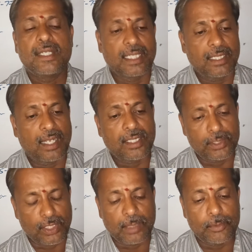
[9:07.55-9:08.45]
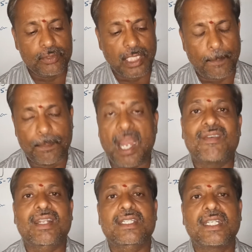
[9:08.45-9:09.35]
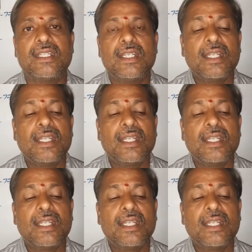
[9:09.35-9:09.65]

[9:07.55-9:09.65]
in order to remove the poverty,